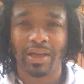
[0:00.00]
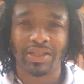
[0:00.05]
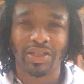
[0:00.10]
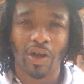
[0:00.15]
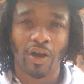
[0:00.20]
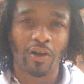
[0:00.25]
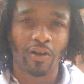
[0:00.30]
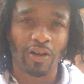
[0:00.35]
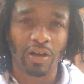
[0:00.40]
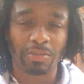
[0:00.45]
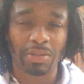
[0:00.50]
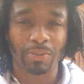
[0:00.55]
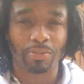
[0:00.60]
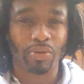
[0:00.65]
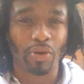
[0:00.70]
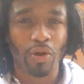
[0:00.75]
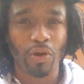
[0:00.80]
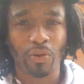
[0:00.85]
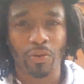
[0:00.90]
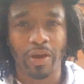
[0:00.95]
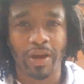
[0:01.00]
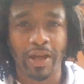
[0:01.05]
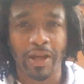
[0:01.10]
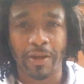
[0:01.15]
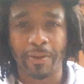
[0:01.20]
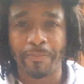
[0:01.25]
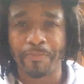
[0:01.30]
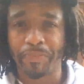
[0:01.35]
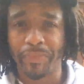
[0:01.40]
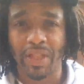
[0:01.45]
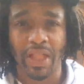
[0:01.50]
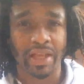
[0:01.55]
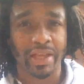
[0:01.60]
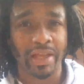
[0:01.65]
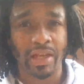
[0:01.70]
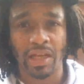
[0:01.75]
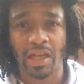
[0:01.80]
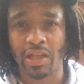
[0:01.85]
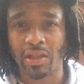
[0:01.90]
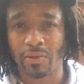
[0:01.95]
It's all going to be programmed like
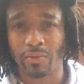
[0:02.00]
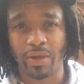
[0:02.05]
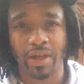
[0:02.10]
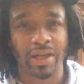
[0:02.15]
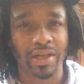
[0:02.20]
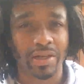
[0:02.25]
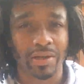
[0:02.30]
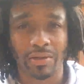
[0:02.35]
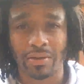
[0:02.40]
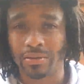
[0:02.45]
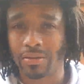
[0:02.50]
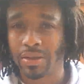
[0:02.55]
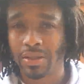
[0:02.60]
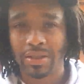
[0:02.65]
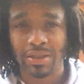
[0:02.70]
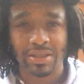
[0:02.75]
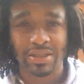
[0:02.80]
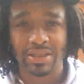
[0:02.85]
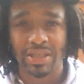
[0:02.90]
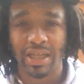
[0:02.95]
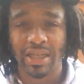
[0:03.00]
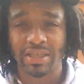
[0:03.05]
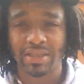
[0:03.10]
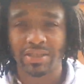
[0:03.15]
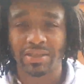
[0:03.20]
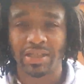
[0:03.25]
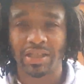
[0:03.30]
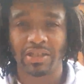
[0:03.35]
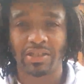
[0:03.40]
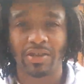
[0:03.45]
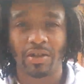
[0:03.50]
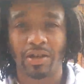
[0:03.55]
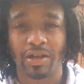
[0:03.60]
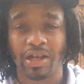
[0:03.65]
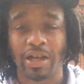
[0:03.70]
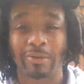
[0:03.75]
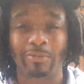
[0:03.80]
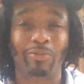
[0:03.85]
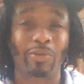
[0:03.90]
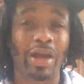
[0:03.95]
any other radio station, and it's going
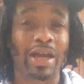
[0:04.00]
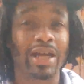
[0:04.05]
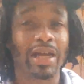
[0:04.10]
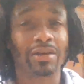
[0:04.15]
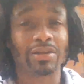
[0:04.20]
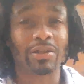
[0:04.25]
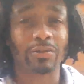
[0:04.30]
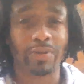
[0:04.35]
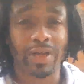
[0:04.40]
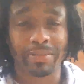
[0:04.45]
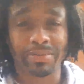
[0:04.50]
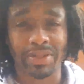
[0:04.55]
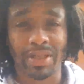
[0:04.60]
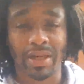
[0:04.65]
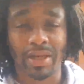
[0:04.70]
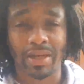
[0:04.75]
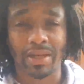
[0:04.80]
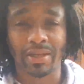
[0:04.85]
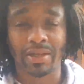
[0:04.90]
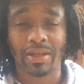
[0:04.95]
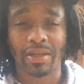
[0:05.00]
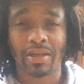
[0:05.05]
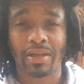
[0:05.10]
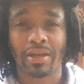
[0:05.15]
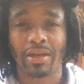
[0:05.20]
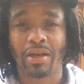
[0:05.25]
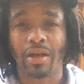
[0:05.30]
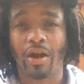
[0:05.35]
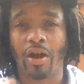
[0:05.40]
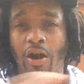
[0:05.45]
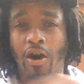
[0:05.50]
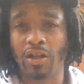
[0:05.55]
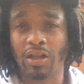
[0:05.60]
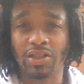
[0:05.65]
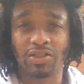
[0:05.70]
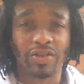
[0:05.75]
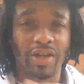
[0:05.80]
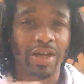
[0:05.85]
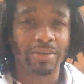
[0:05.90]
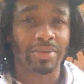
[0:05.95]
to come right out the website. All
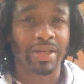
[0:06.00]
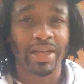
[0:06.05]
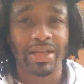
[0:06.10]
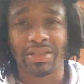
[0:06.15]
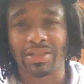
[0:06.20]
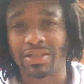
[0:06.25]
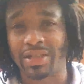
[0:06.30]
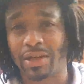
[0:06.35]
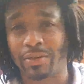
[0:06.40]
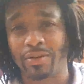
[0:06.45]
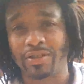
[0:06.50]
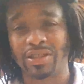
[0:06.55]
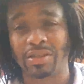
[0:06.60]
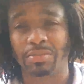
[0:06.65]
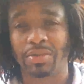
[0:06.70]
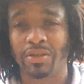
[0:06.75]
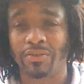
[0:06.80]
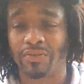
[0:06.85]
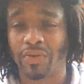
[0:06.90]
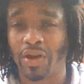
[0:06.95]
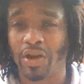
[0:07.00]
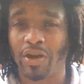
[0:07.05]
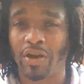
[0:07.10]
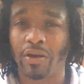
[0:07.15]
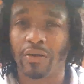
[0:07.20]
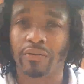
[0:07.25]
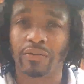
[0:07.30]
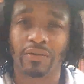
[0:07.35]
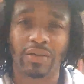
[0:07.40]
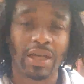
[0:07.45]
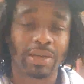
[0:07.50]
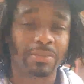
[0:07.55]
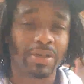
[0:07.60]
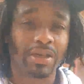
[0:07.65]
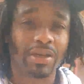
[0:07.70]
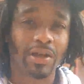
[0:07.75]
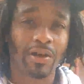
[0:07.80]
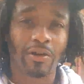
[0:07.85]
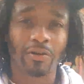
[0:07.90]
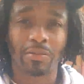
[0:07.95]
the Drop Nation that wants to be involved, let me
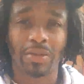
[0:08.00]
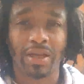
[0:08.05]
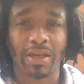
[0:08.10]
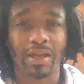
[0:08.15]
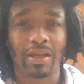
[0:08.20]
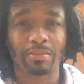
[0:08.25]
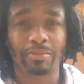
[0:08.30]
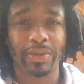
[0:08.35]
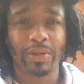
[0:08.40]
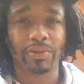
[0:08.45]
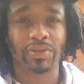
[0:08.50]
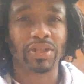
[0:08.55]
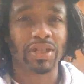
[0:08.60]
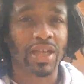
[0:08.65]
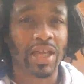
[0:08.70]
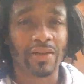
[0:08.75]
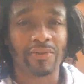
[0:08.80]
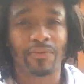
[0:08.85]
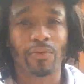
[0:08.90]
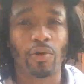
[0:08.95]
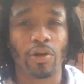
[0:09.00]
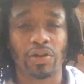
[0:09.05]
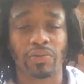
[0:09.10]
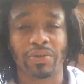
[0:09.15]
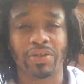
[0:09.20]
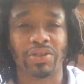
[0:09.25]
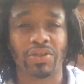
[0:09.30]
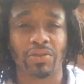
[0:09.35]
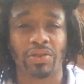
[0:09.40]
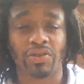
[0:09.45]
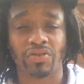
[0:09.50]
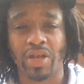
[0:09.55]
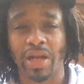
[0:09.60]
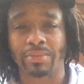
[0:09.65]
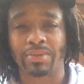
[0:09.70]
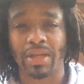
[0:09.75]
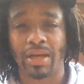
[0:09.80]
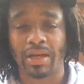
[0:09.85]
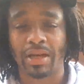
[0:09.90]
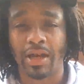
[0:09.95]
know, man. Music at
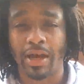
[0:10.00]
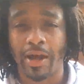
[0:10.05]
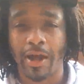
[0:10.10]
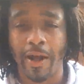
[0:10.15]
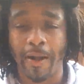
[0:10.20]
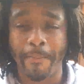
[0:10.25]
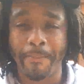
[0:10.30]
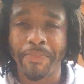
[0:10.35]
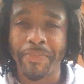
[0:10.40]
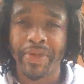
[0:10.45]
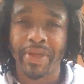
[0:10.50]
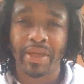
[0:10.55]
432thedrop.com.